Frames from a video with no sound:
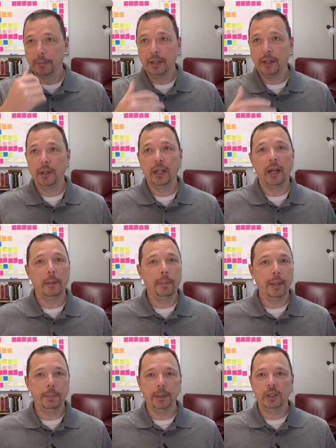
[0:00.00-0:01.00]
But I know a lot of
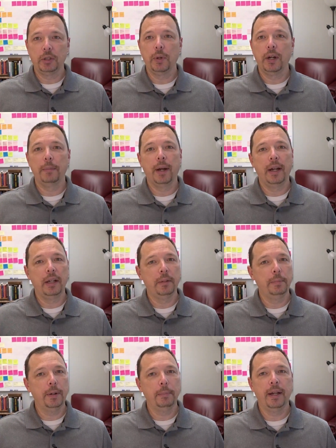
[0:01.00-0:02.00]
people that swear by it.
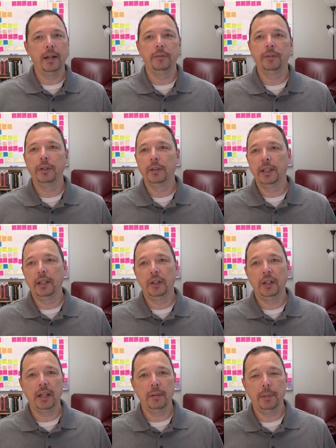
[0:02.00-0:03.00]
You put better fuel in
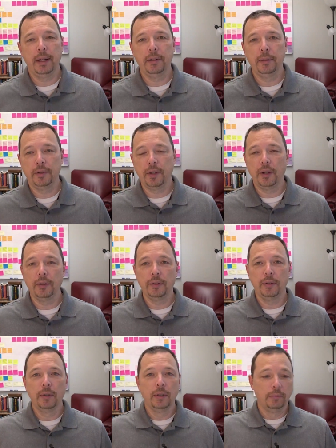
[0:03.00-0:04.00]
it, you get better
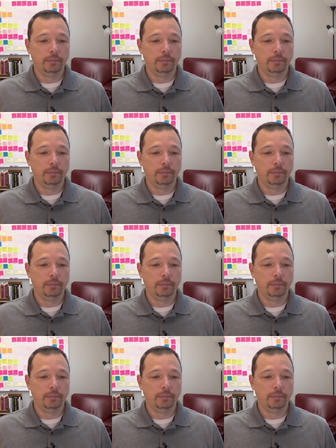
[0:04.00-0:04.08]
results.